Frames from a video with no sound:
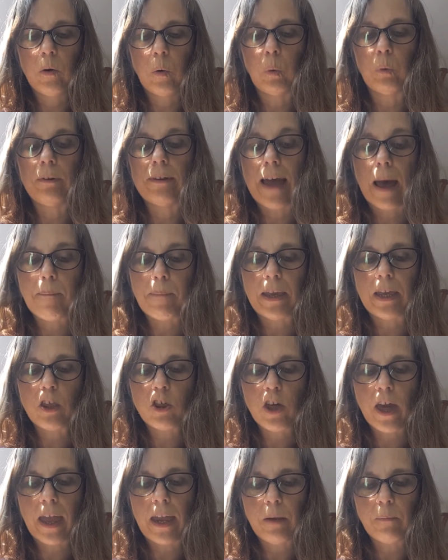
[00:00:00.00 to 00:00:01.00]
all dabbing
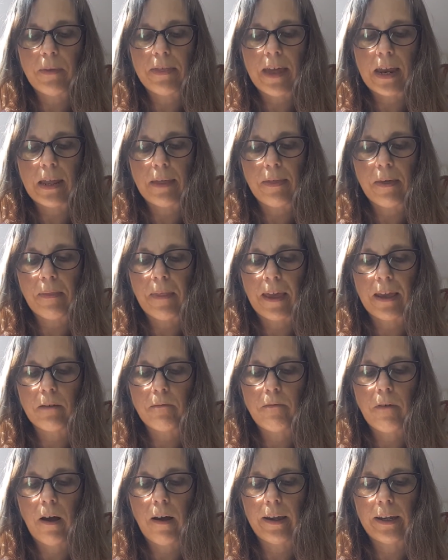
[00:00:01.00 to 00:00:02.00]
Jane with anything they could
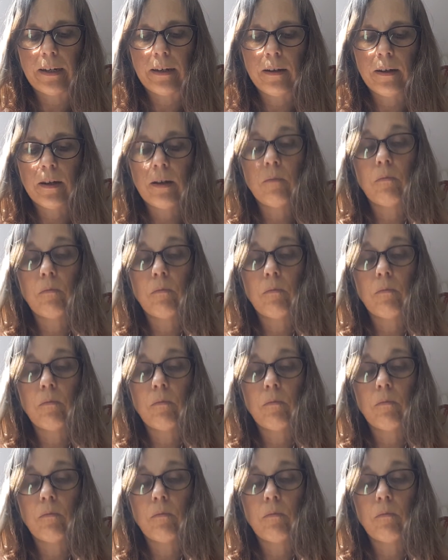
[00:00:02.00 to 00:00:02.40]
find,